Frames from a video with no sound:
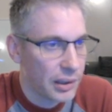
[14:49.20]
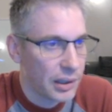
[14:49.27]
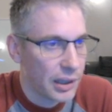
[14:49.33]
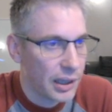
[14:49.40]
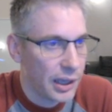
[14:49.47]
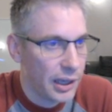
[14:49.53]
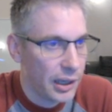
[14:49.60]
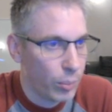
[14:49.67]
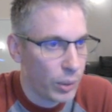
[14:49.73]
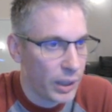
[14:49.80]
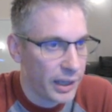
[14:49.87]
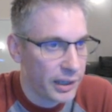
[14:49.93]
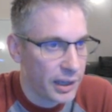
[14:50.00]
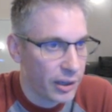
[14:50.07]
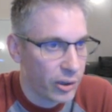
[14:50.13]
And
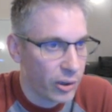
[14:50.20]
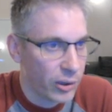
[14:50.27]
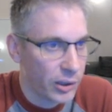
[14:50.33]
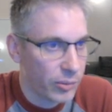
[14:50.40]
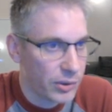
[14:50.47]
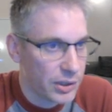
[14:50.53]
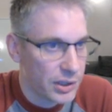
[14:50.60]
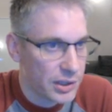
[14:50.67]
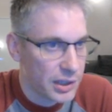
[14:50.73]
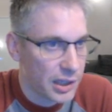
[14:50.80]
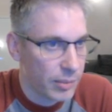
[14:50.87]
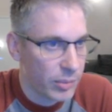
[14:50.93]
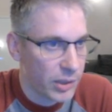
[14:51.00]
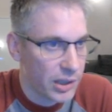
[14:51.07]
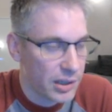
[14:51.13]
black can't guard it with his
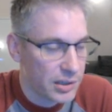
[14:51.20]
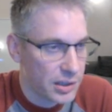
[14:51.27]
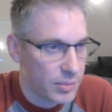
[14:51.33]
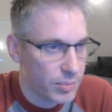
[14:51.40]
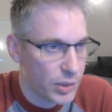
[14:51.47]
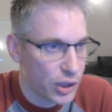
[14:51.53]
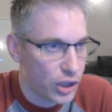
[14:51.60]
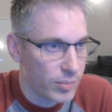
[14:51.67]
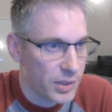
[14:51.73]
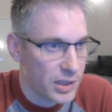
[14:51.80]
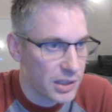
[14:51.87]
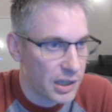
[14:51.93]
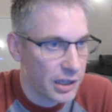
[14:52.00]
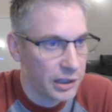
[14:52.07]
king because his bishop is hanging.